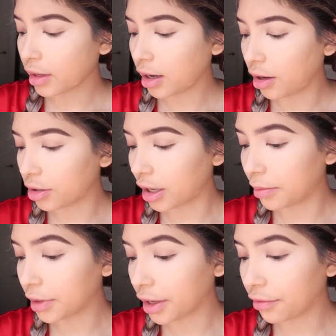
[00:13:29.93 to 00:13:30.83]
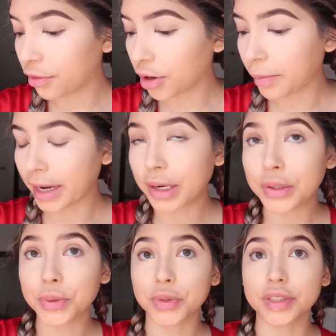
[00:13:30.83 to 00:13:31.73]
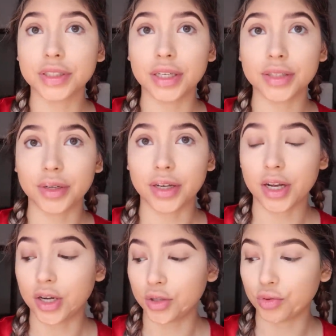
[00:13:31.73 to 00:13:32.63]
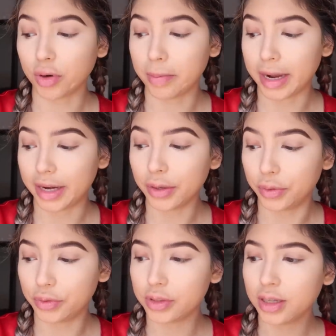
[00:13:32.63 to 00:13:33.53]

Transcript: Hold on, I'm looking for my contour sticks so I can contour my nose.